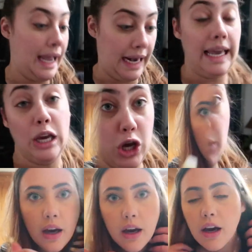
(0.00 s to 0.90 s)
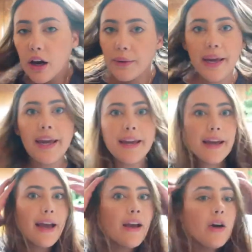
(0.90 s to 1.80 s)
I gotta get going.
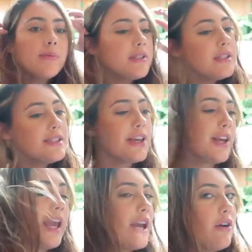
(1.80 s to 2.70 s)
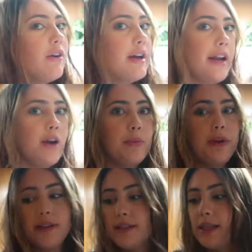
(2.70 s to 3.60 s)
Okay, I hope this is a good angle and I hope
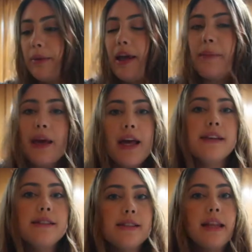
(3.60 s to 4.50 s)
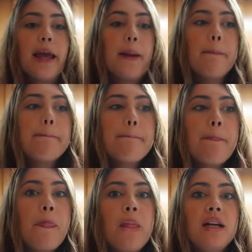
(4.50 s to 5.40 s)
you can see me because like,
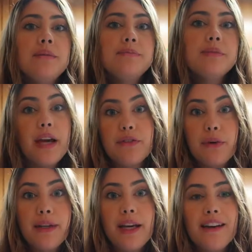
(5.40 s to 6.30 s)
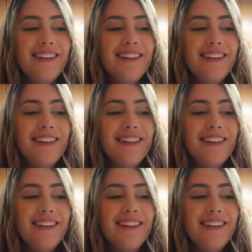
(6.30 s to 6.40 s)
I have no idea.